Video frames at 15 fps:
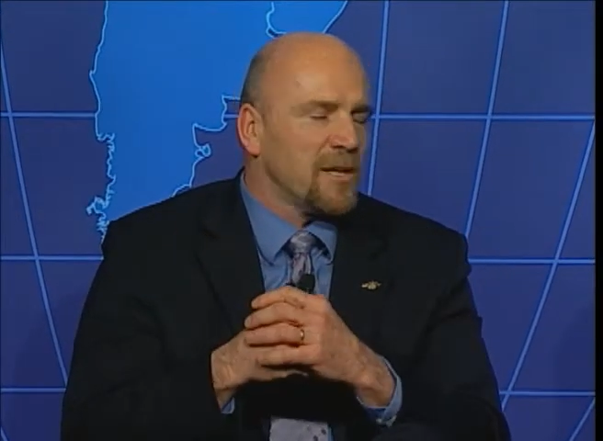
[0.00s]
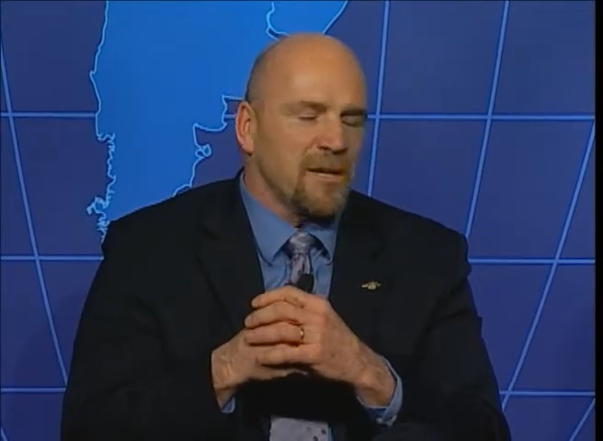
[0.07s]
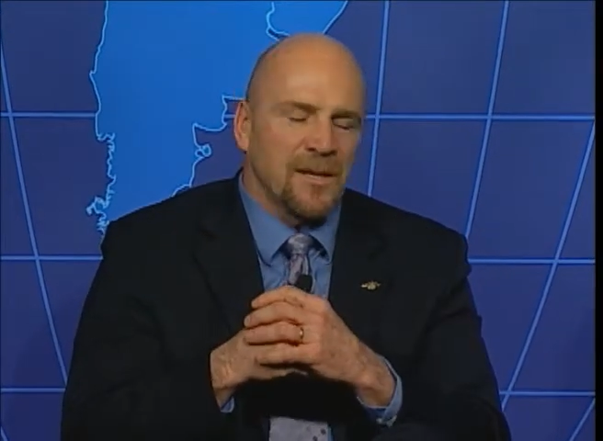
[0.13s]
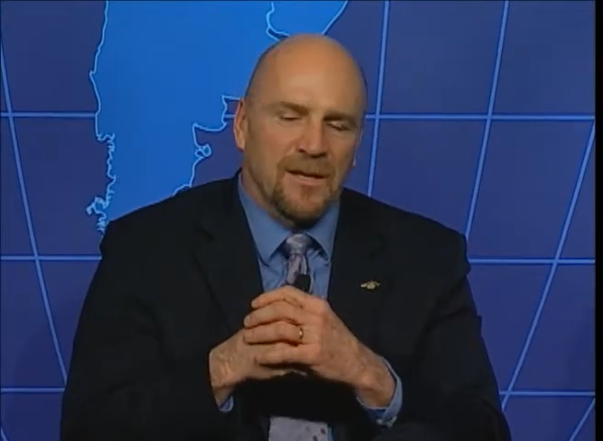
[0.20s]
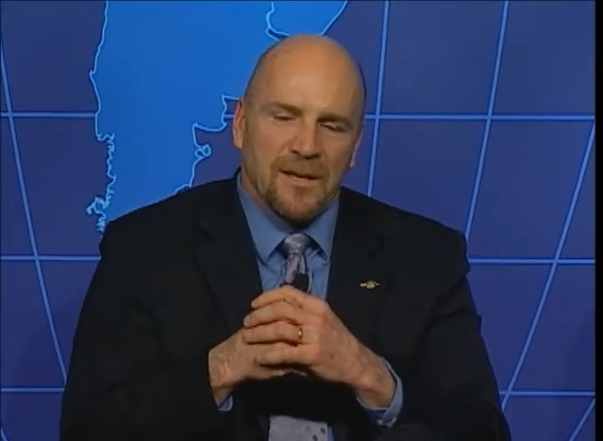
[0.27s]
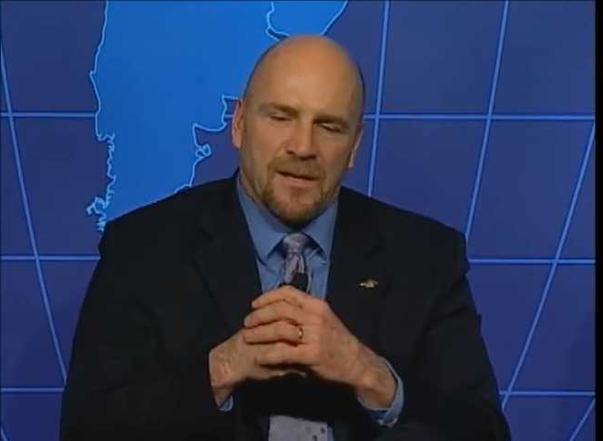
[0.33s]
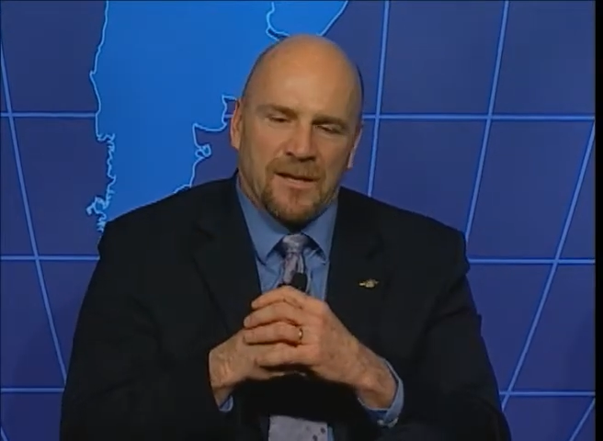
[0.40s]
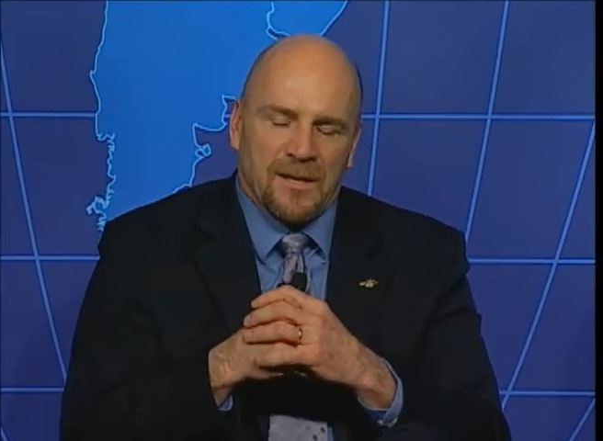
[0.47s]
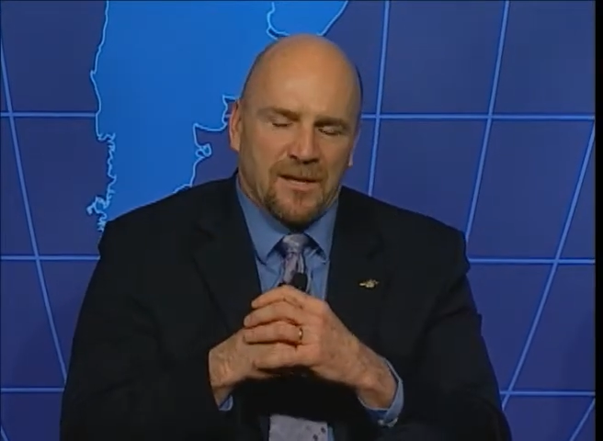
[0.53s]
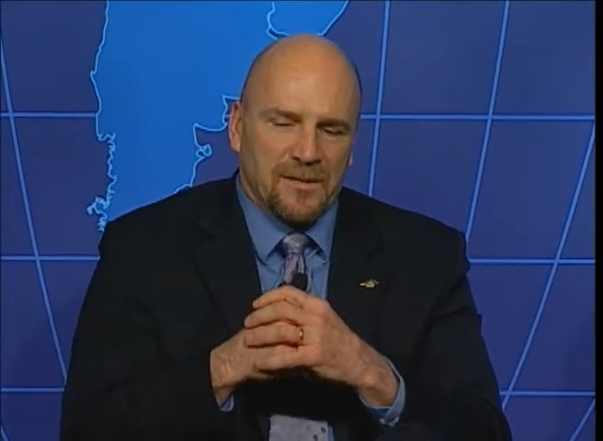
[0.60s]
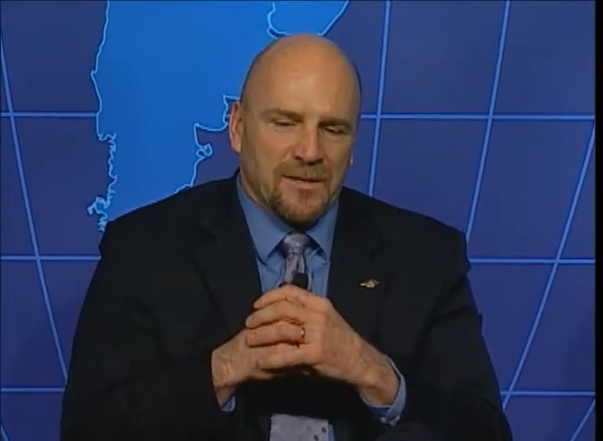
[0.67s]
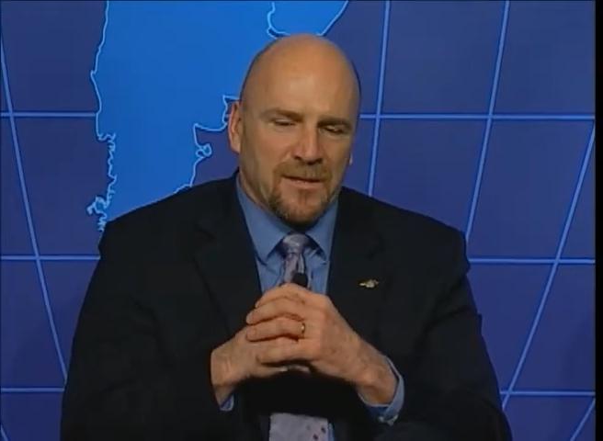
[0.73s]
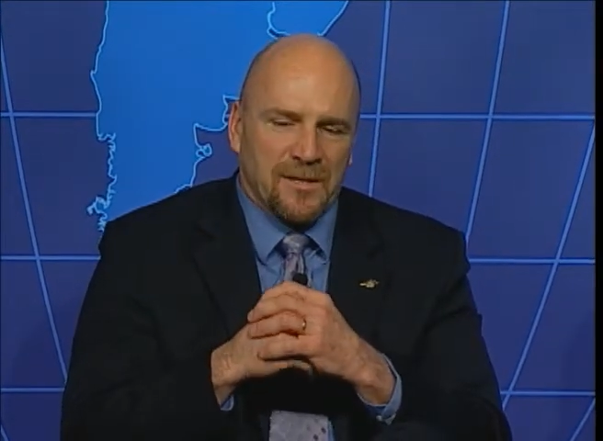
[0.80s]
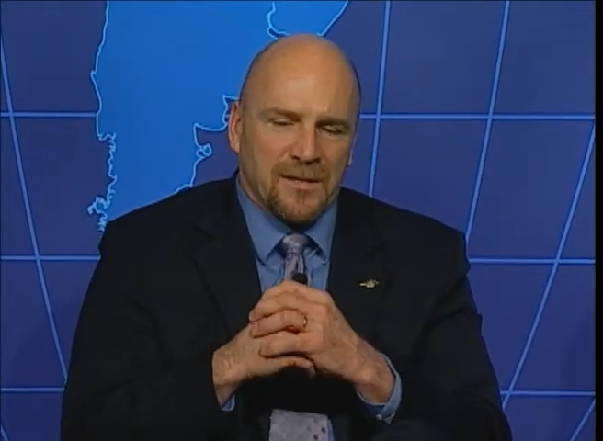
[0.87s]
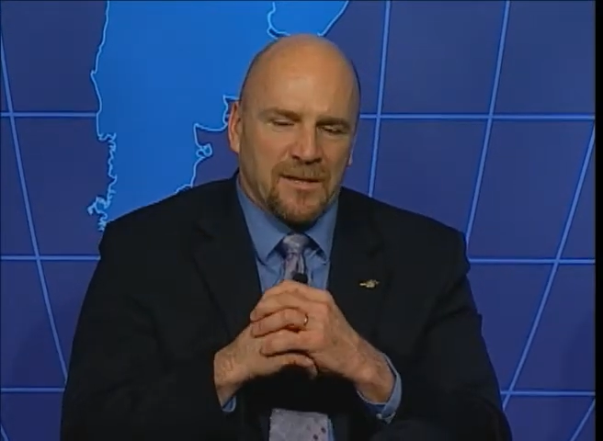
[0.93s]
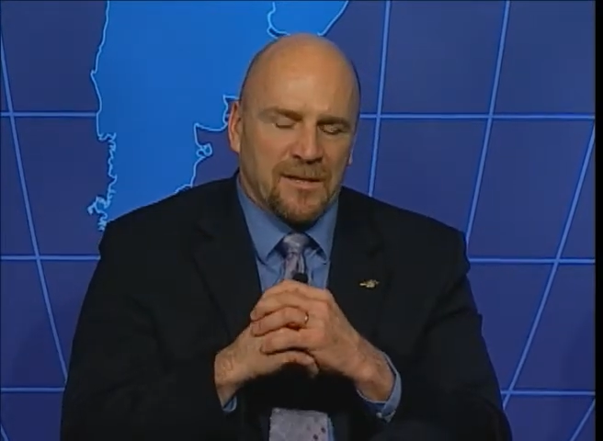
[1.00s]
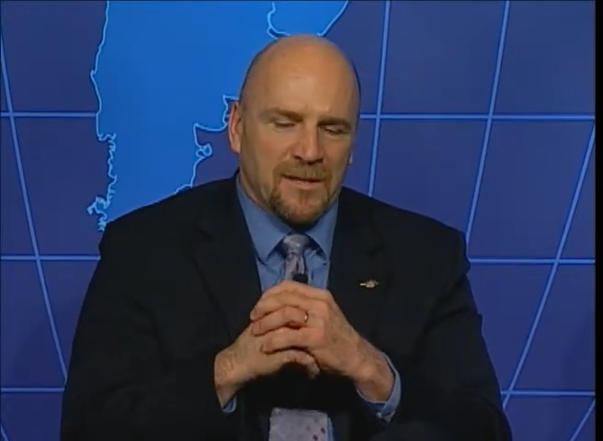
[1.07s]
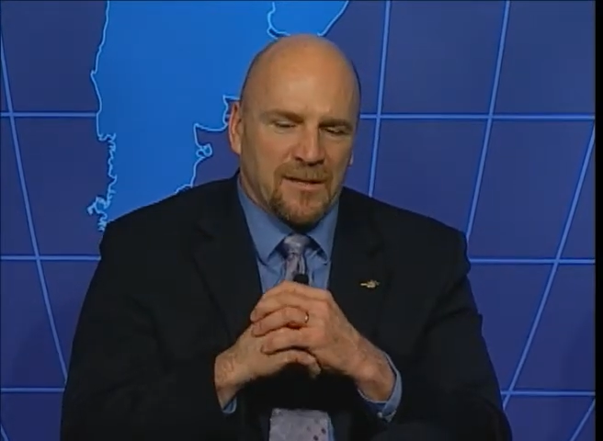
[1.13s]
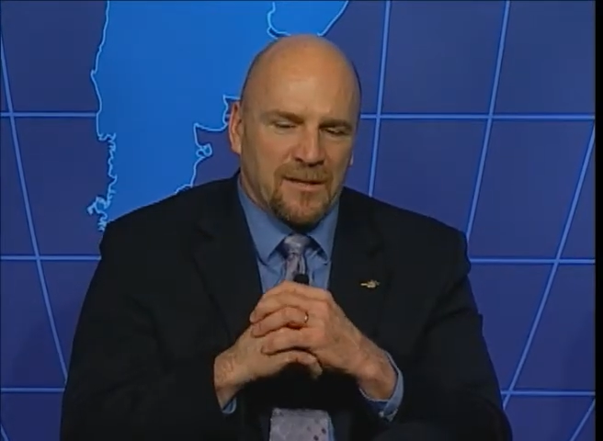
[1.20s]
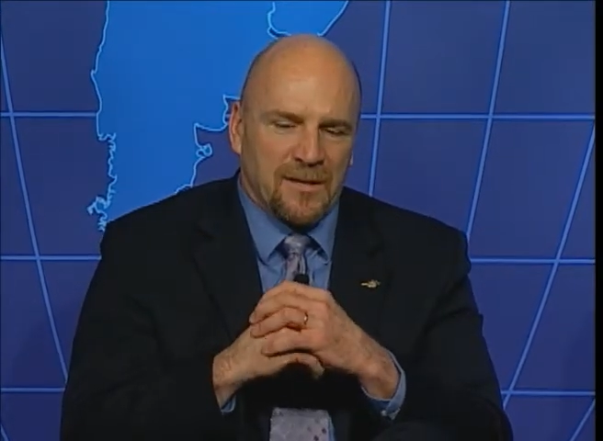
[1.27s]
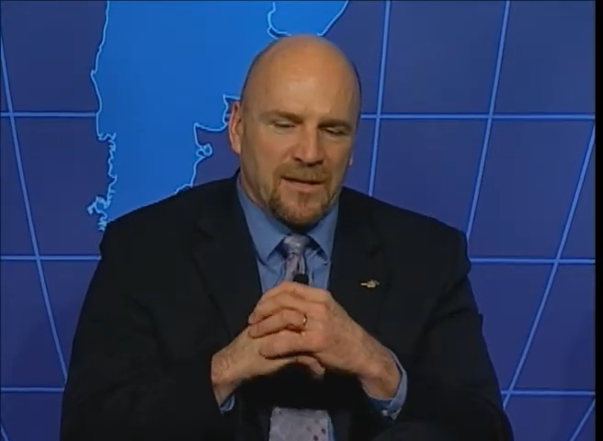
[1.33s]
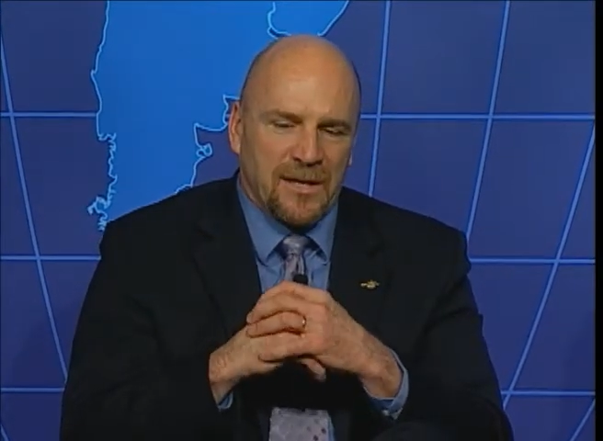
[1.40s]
And I'll tell you,